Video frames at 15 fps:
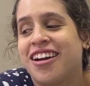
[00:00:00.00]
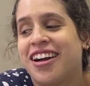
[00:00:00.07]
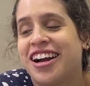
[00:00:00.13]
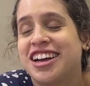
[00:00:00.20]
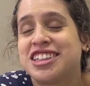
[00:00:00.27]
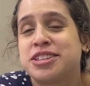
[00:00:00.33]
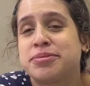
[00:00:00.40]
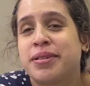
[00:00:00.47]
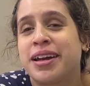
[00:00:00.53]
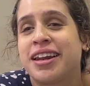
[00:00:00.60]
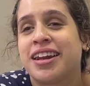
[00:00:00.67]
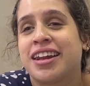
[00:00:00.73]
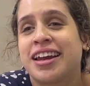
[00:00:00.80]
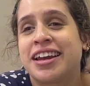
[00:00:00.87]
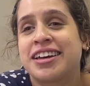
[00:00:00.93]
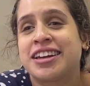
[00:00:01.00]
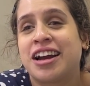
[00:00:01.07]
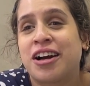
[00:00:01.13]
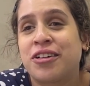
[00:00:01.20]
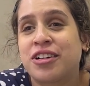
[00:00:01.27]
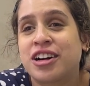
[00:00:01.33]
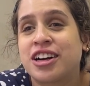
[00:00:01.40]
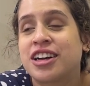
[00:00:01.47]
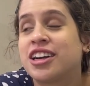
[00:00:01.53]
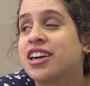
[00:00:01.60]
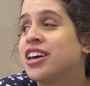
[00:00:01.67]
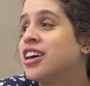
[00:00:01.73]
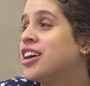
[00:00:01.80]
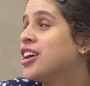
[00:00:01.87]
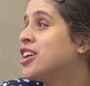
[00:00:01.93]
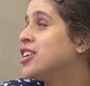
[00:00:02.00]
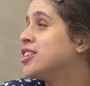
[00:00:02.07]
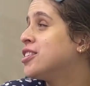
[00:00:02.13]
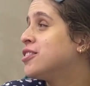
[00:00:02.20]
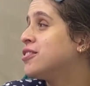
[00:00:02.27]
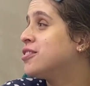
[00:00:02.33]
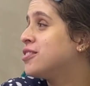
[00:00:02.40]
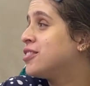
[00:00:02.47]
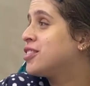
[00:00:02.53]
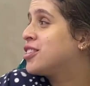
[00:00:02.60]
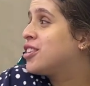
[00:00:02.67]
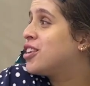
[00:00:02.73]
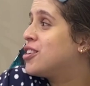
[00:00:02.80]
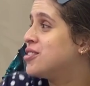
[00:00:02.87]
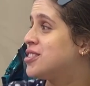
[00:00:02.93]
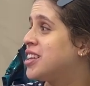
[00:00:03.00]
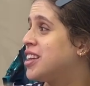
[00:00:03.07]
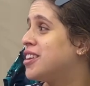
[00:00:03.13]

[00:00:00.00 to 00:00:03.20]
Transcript: I spent like an hour quilting